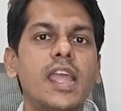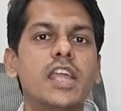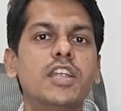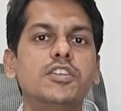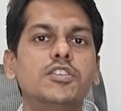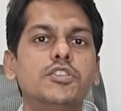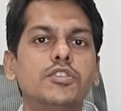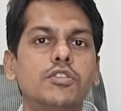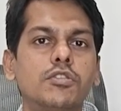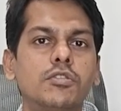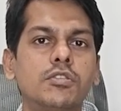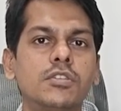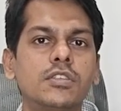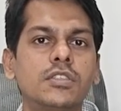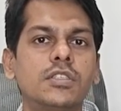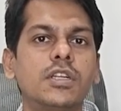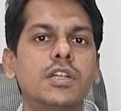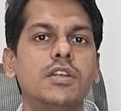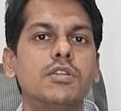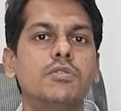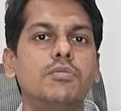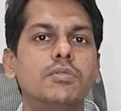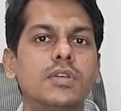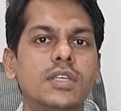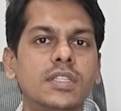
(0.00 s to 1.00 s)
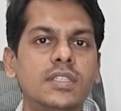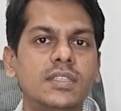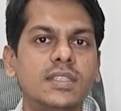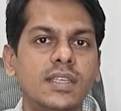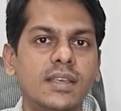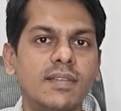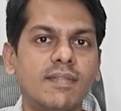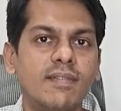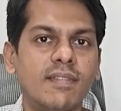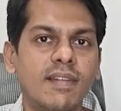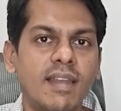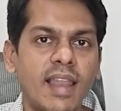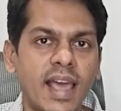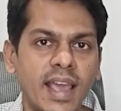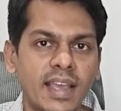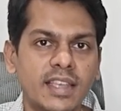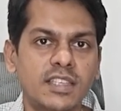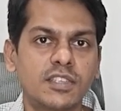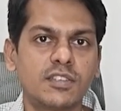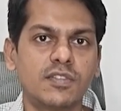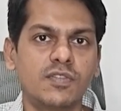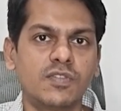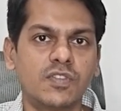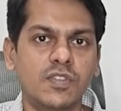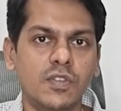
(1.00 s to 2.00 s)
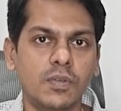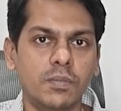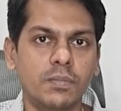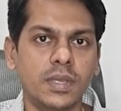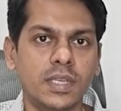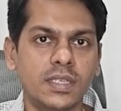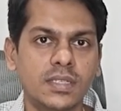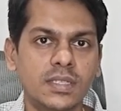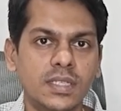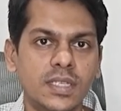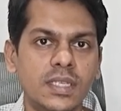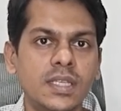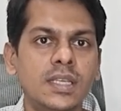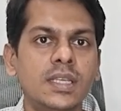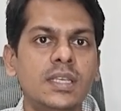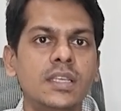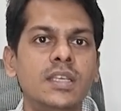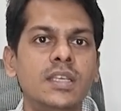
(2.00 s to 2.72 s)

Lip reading: ensures that you can save lakhs of rupees.